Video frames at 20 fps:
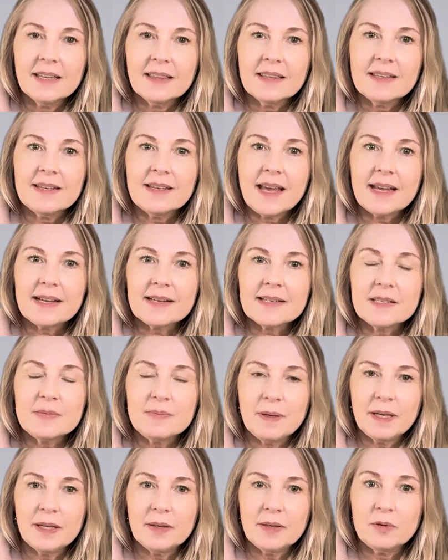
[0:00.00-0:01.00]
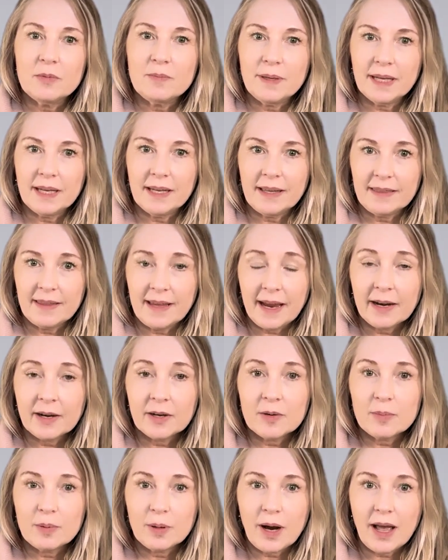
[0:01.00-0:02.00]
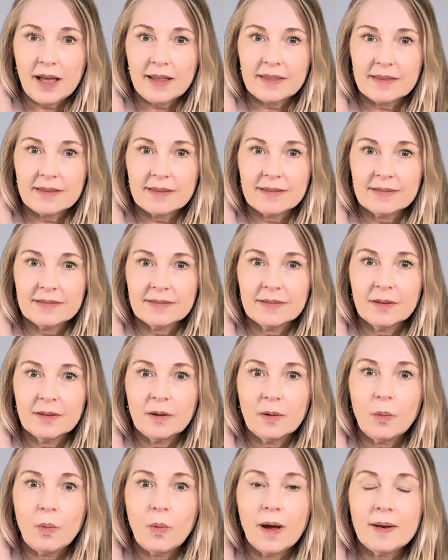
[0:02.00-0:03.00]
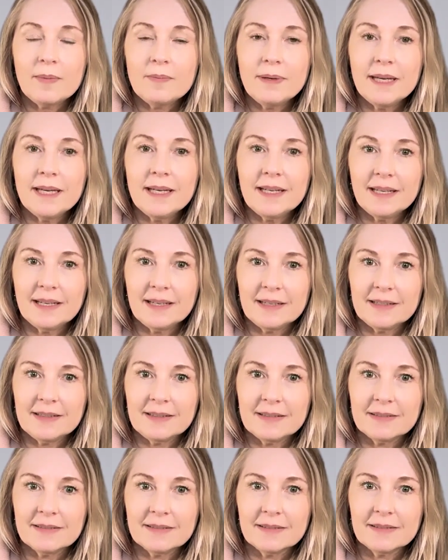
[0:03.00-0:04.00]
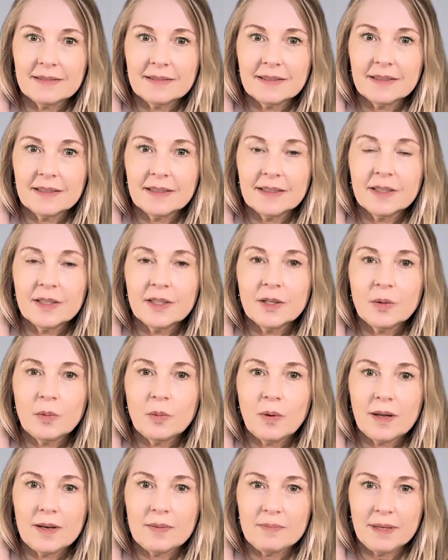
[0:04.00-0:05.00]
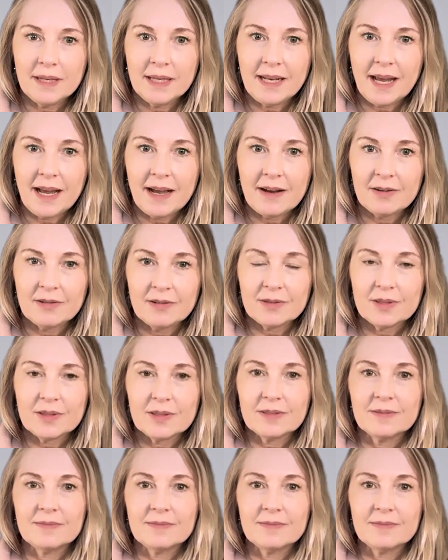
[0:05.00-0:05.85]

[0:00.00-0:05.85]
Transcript: The next speed would be the air breath. 1 beat in, 1 beat out.